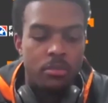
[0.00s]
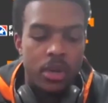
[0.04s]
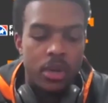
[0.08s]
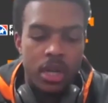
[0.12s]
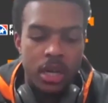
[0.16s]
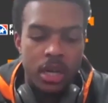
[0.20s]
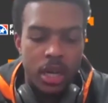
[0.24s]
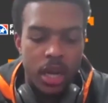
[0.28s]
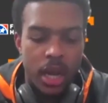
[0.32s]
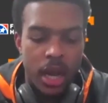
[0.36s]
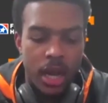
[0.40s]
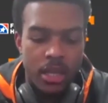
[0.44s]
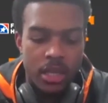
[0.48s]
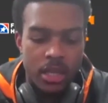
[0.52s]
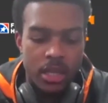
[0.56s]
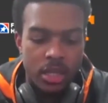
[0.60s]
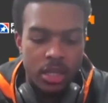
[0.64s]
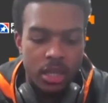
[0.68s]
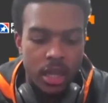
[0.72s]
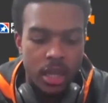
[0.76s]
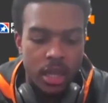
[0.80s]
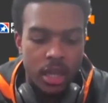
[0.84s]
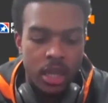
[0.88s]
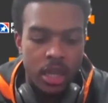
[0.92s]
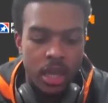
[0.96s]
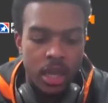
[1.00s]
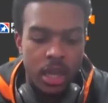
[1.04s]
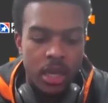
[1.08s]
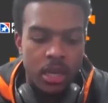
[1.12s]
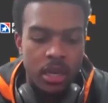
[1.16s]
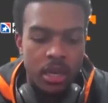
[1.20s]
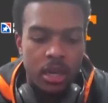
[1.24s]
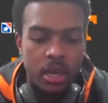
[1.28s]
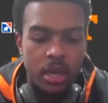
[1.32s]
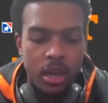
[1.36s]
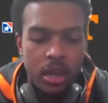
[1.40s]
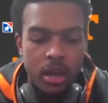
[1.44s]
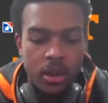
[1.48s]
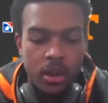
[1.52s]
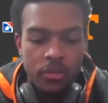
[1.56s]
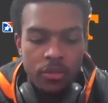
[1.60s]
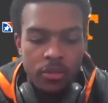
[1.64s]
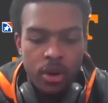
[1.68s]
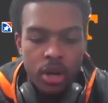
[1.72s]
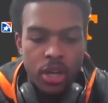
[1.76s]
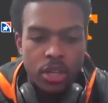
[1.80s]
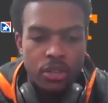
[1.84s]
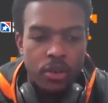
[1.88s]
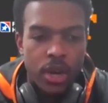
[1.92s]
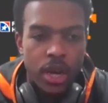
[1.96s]
But I just think that
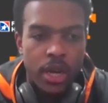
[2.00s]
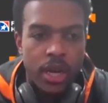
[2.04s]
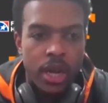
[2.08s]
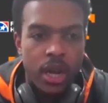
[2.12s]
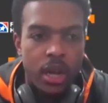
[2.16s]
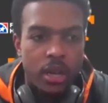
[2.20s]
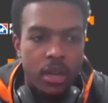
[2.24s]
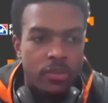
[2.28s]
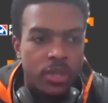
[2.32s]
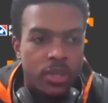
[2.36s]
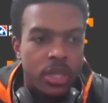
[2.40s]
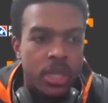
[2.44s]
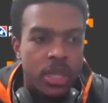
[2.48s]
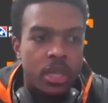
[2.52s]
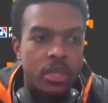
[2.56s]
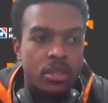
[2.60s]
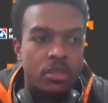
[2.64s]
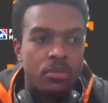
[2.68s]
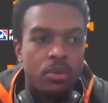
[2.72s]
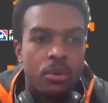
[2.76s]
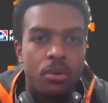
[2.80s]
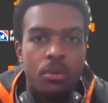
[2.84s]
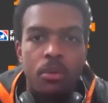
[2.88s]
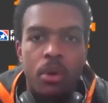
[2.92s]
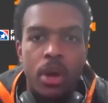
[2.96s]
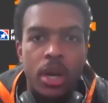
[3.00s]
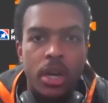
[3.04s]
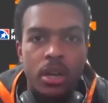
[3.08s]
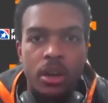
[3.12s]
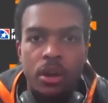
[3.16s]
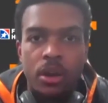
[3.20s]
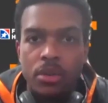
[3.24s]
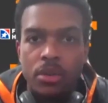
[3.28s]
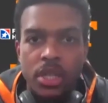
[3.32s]
for us right now to get to where we want to go,